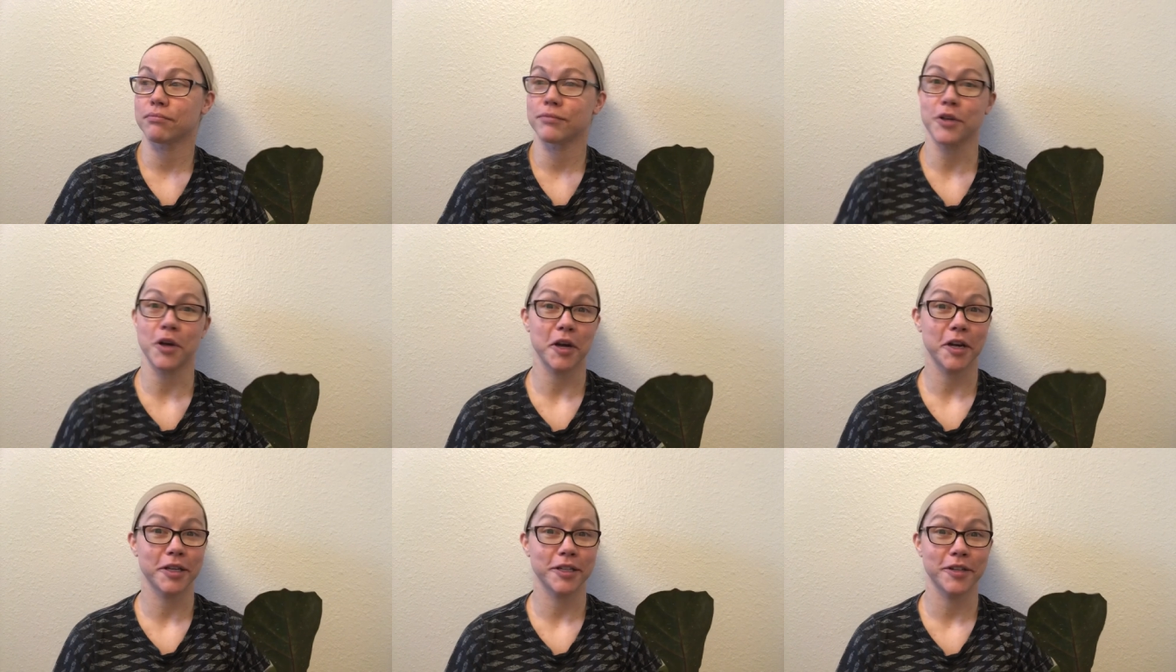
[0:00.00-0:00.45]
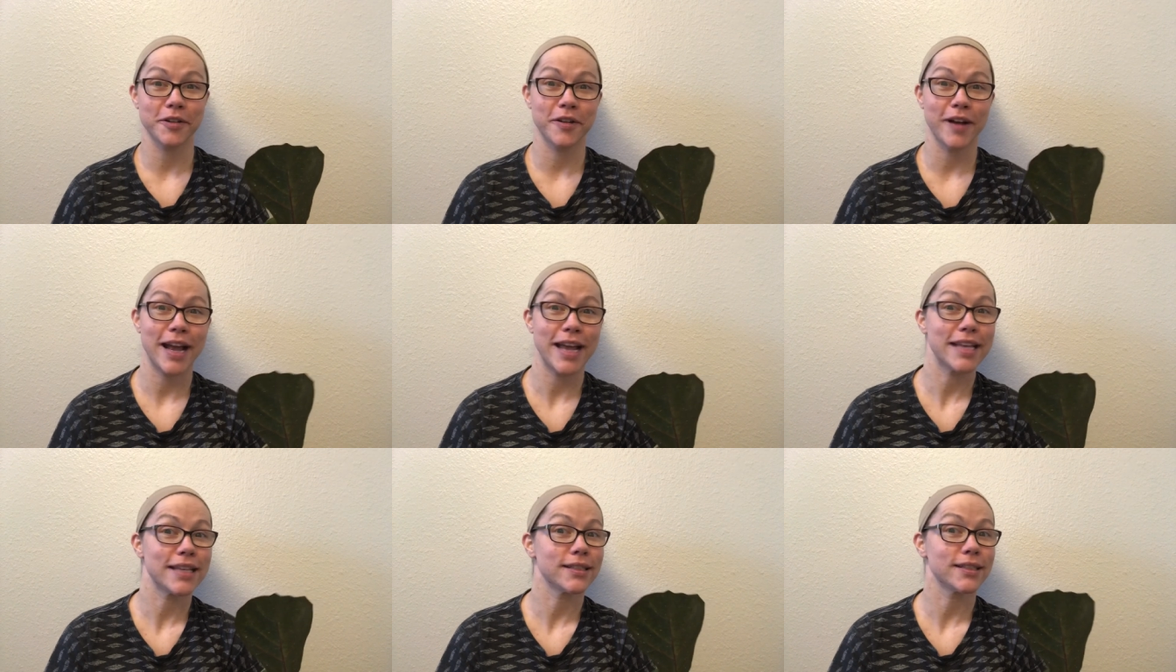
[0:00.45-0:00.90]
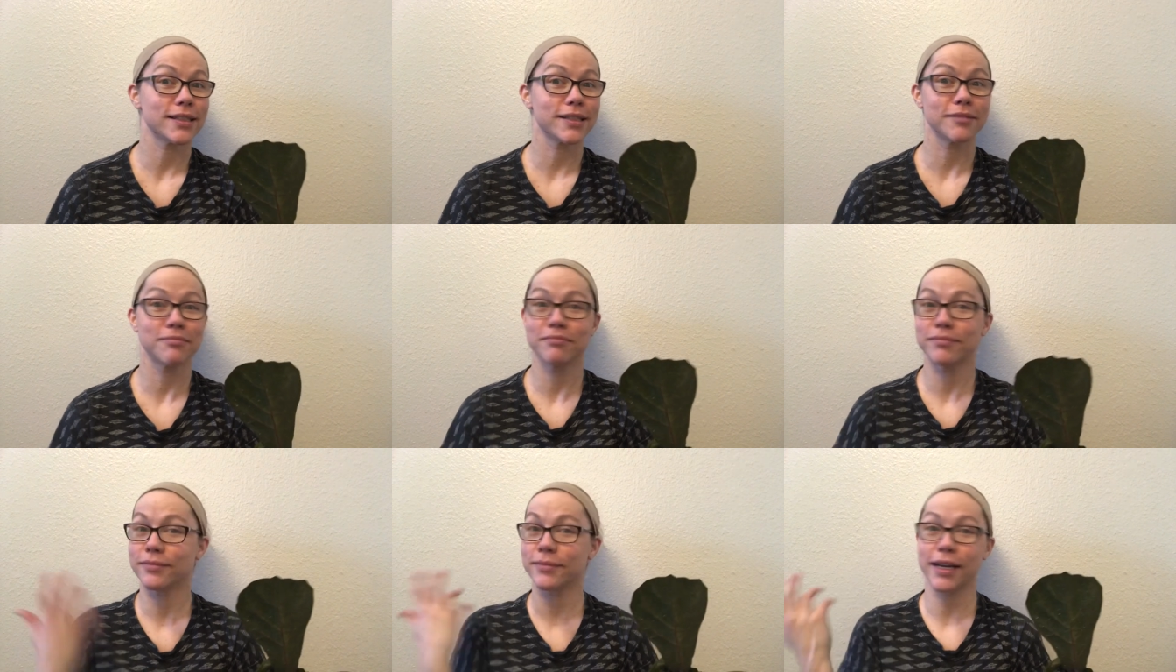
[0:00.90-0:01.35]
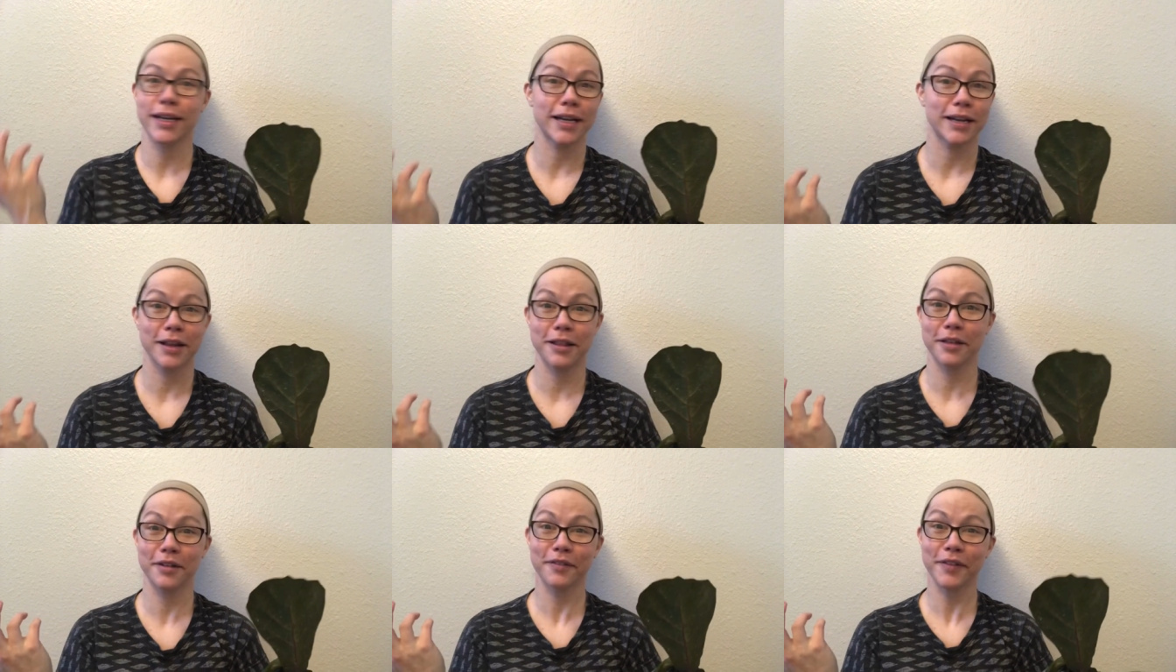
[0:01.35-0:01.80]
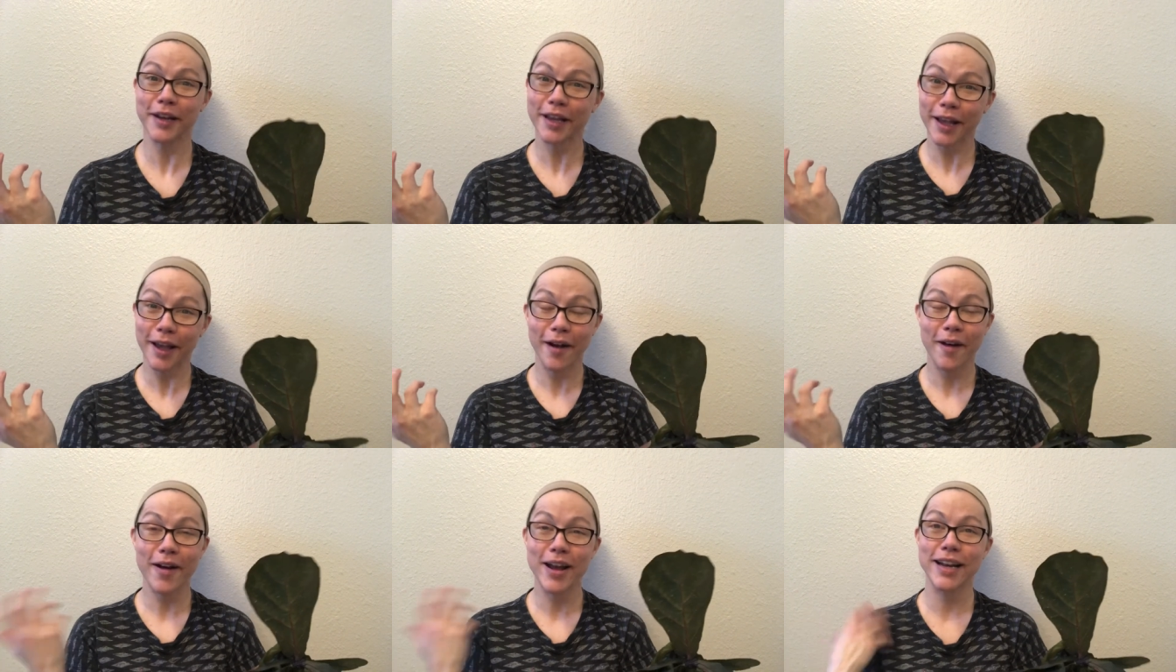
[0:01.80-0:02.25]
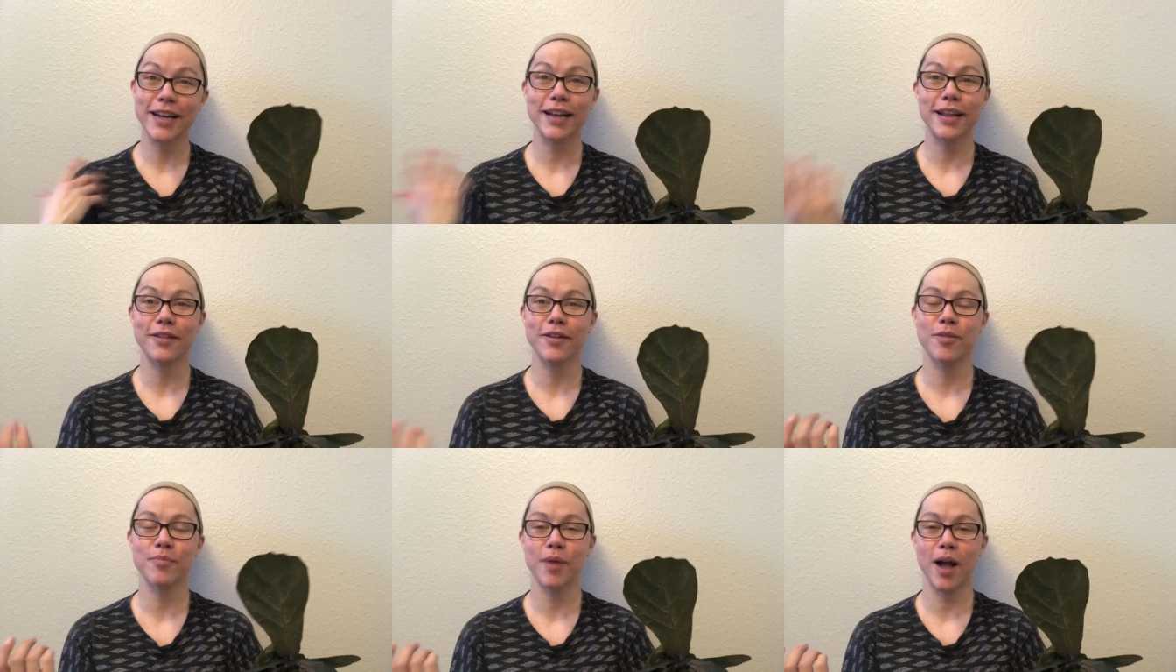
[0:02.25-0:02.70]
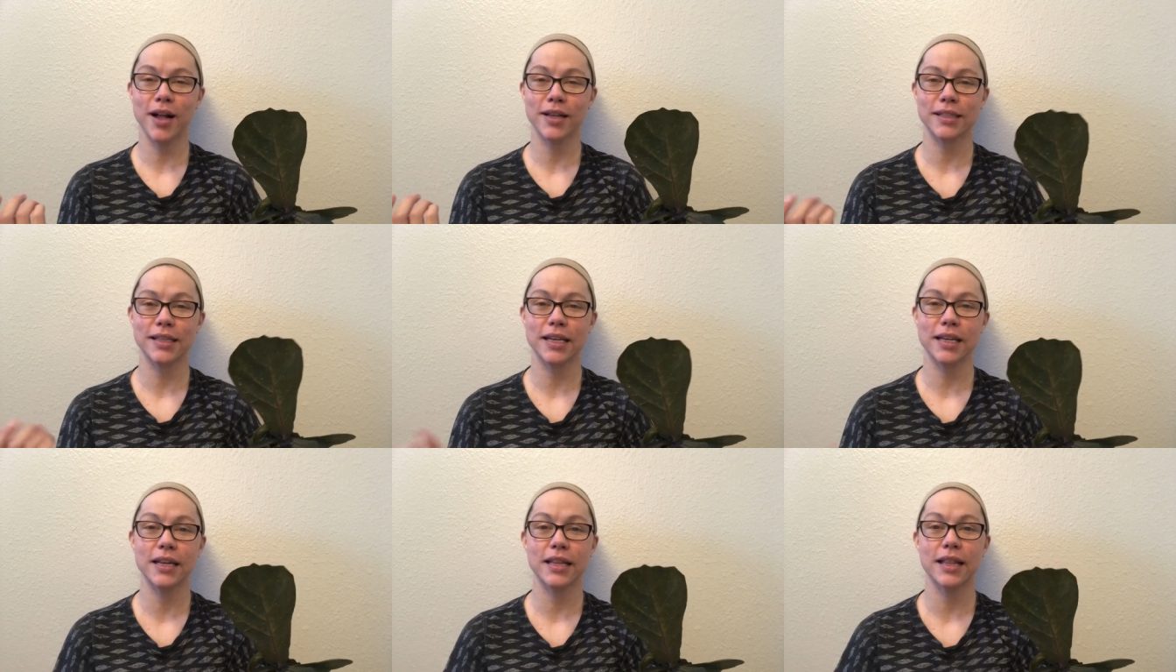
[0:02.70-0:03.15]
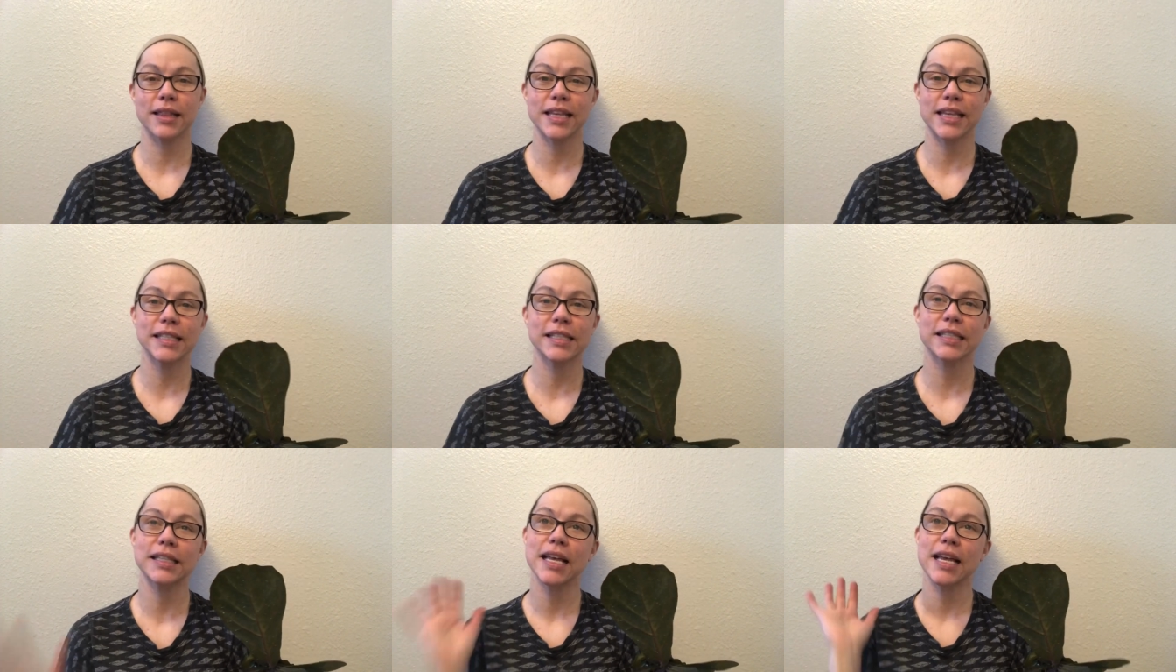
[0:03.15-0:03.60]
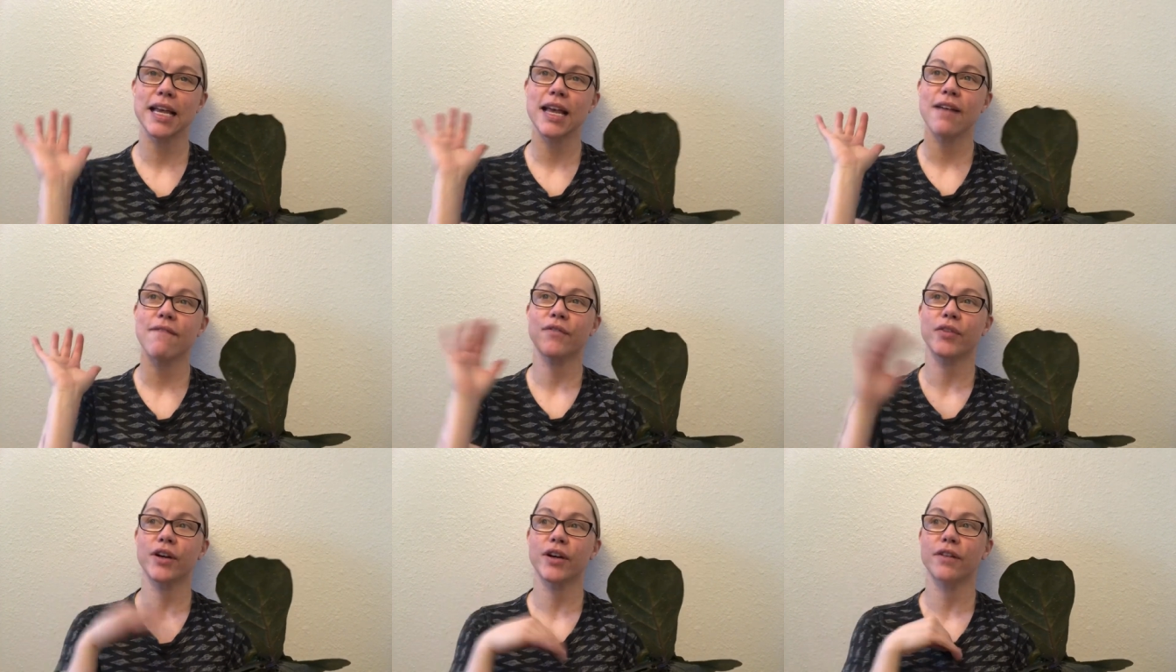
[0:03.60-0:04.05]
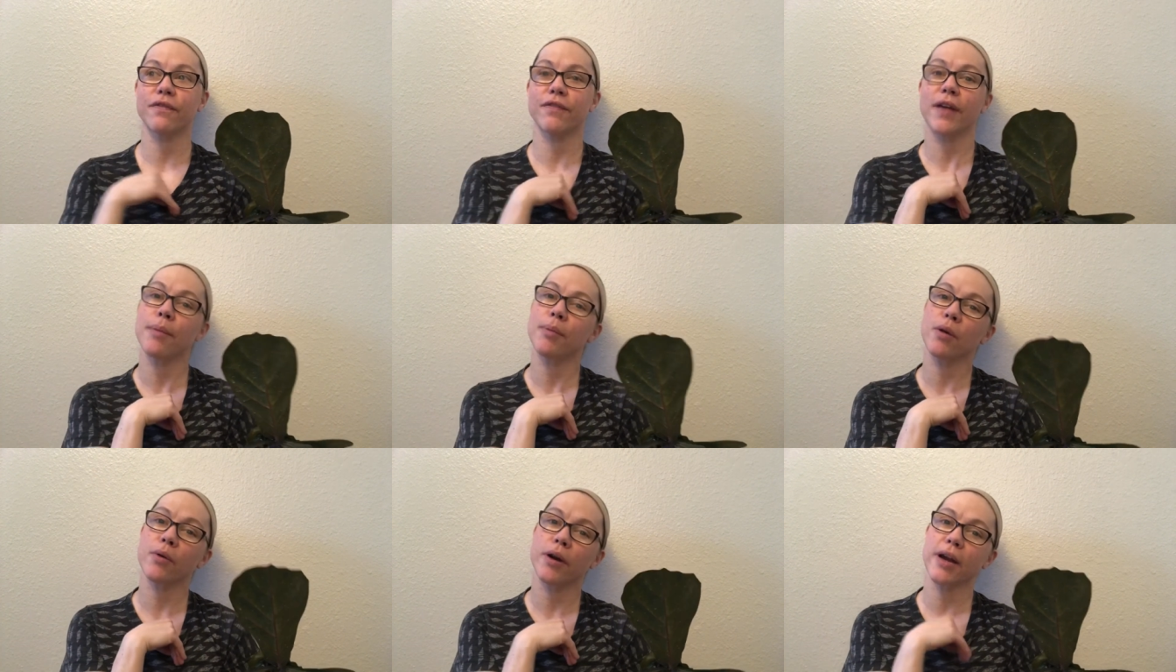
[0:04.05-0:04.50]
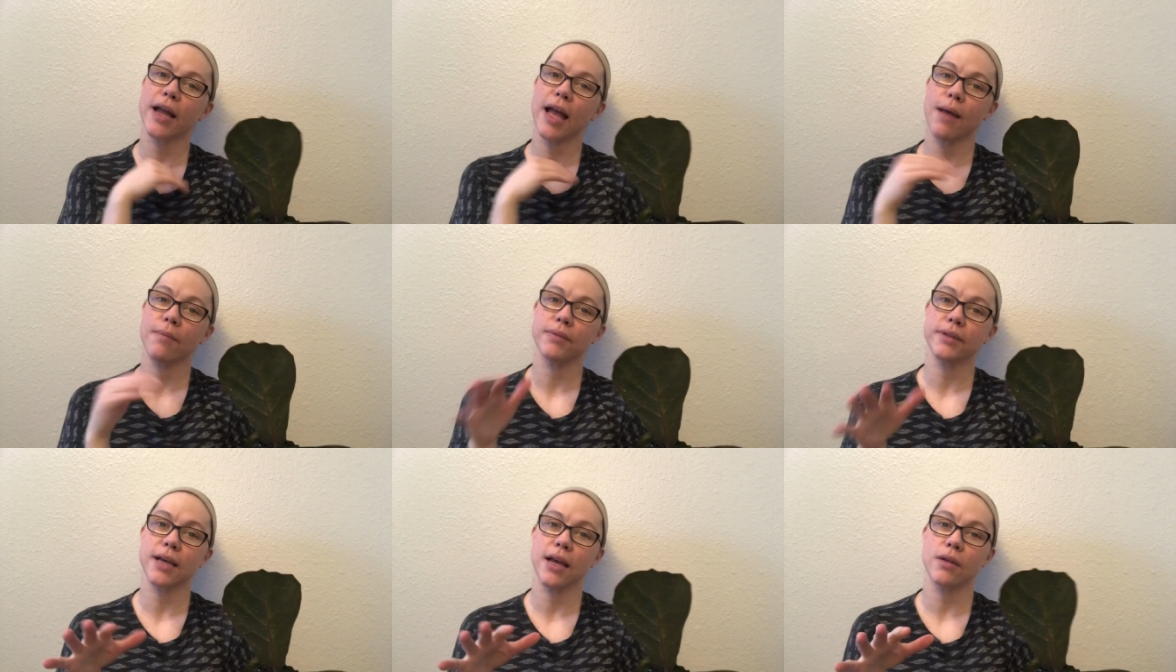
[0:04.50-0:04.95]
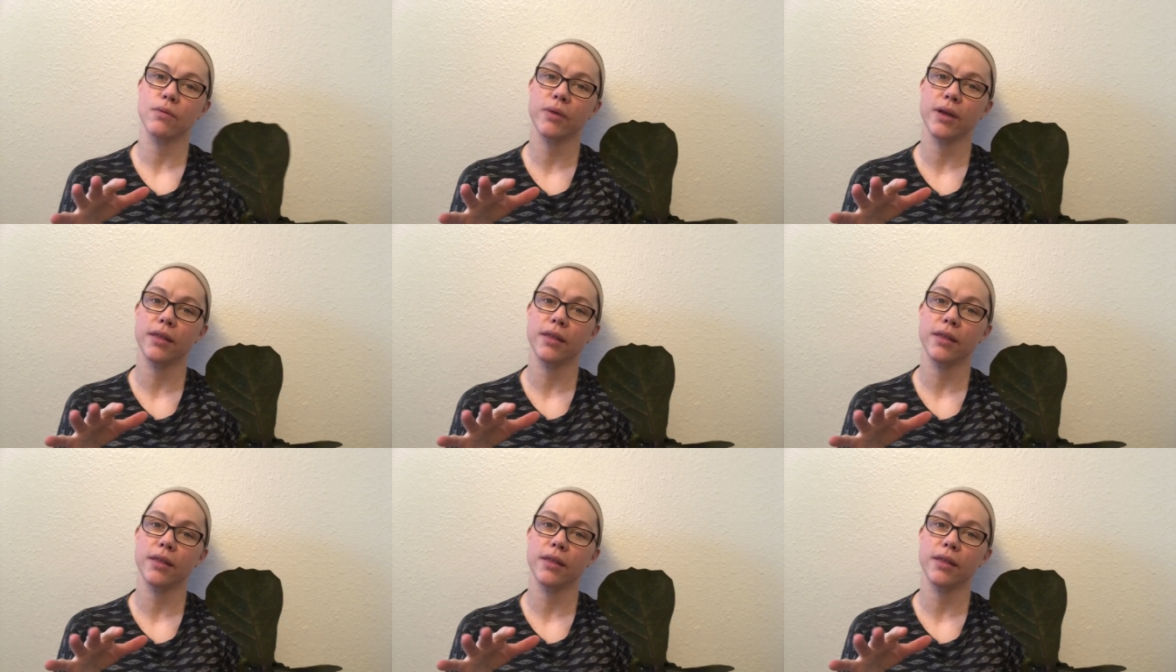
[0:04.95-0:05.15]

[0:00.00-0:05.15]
talking to you guys in another video in another unboxing. This for February, I'm done